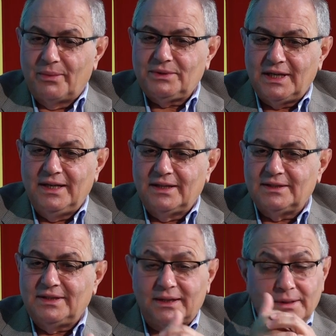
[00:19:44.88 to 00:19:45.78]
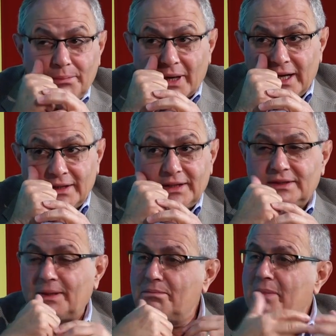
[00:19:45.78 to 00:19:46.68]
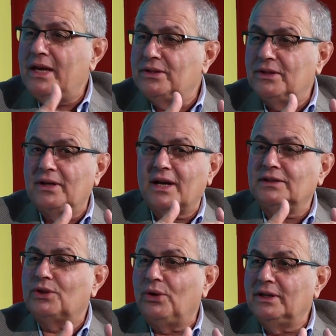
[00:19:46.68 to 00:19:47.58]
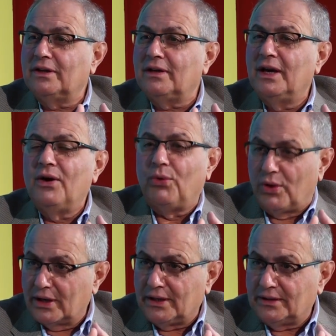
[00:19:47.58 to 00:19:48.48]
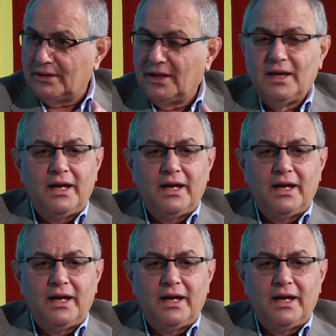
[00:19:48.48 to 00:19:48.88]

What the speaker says: So I'm saying is that the brain is the major controlling organ.